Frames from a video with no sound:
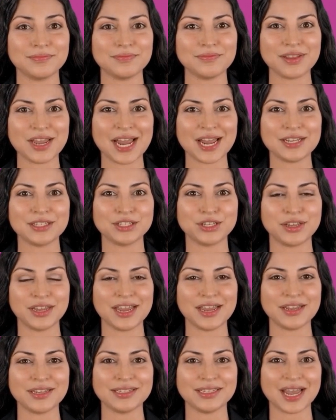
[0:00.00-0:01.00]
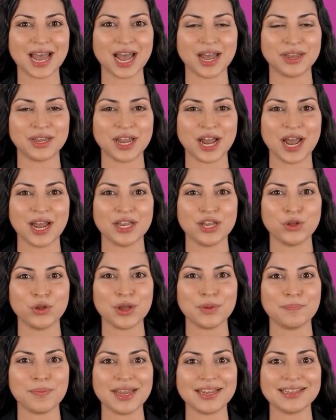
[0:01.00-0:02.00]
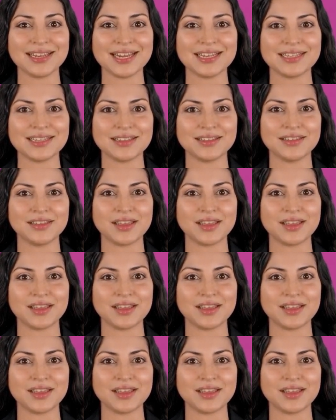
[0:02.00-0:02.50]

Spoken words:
The answer is on an ongoing basis.